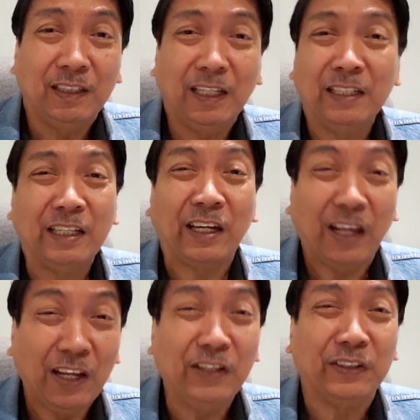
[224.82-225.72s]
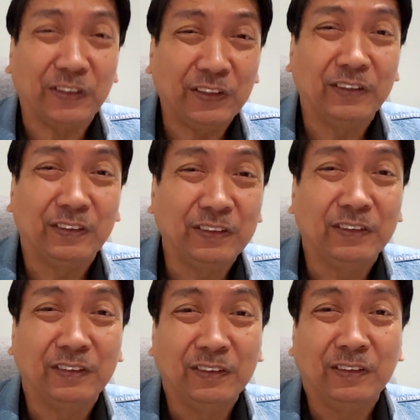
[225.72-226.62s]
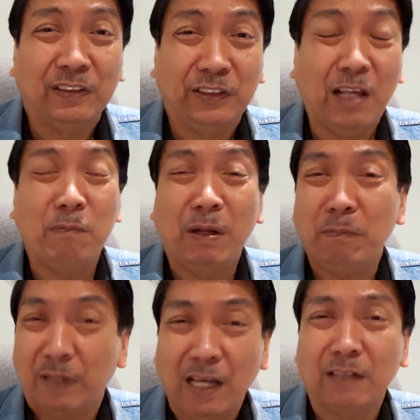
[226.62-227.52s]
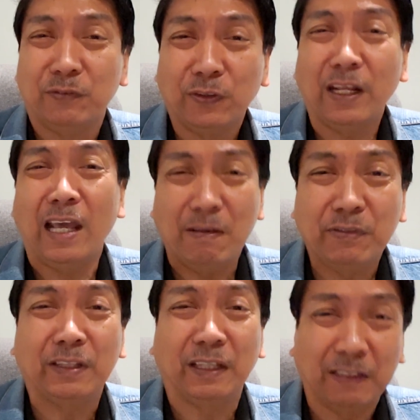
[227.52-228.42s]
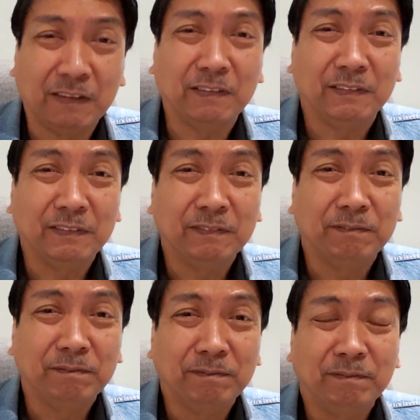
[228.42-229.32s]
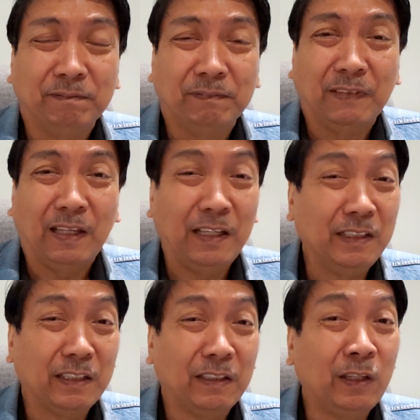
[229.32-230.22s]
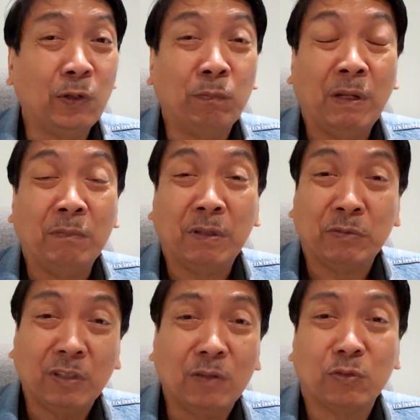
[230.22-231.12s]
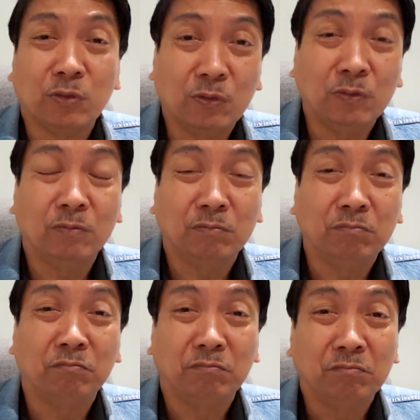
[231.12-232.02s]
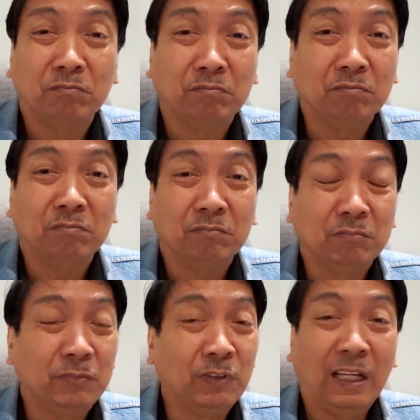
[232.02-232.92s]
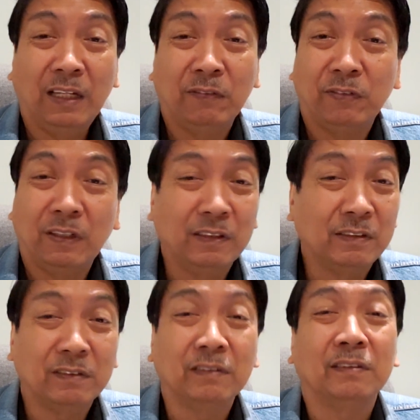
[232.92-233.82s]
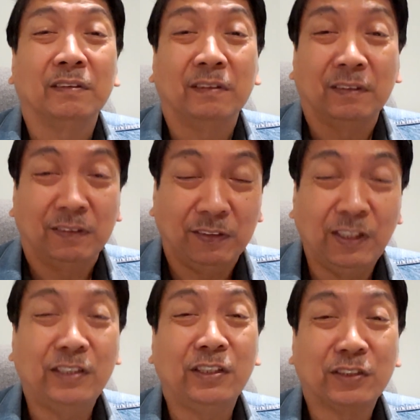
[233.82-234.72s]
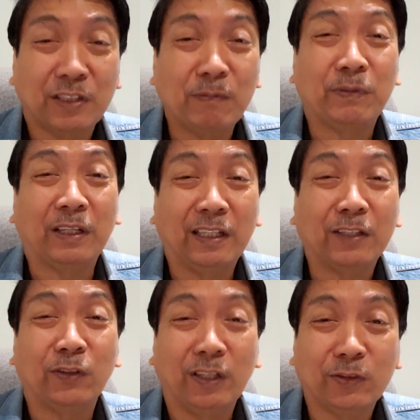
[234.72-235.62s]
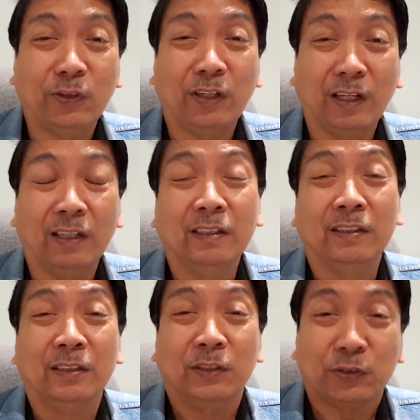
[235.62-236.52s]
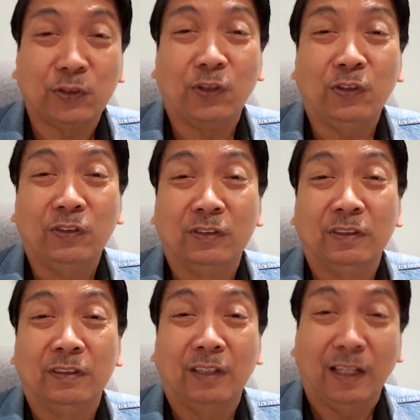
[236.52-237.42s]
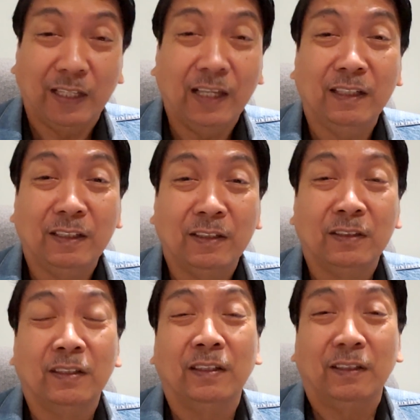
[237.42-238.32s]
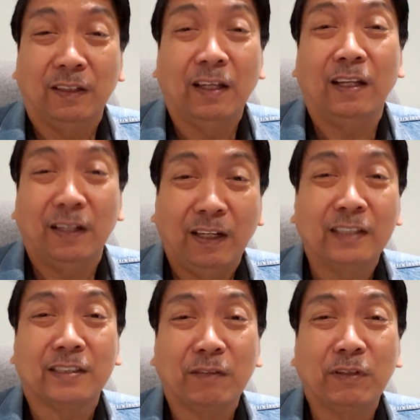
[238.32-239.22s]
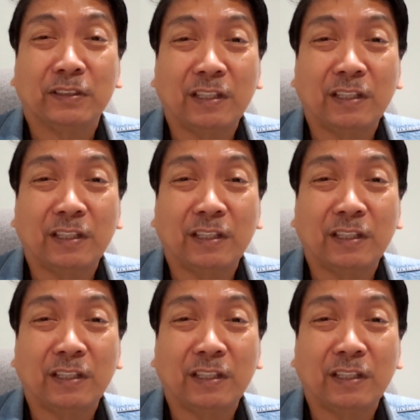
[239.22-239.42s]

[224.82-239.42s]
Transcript: in their anger? They blame God for everything, and yet they don't blame themselves. Well, friends, this is something that we got to deal. So, again, uh, let's have a